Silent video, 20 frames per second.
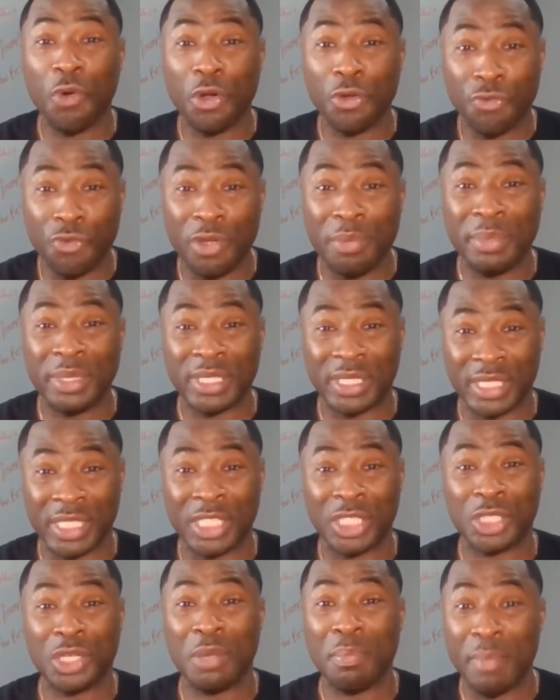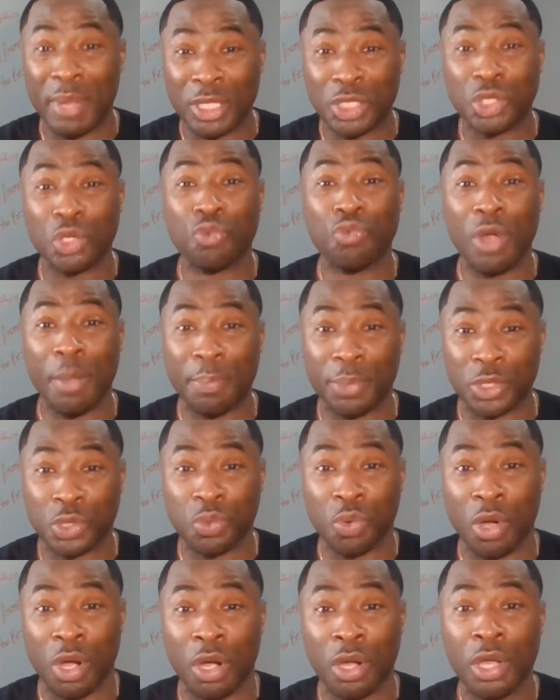agreements into your mental
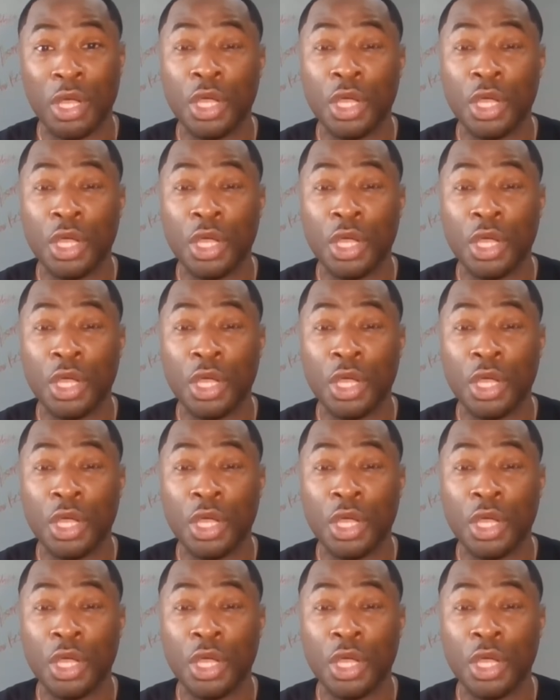repertoire,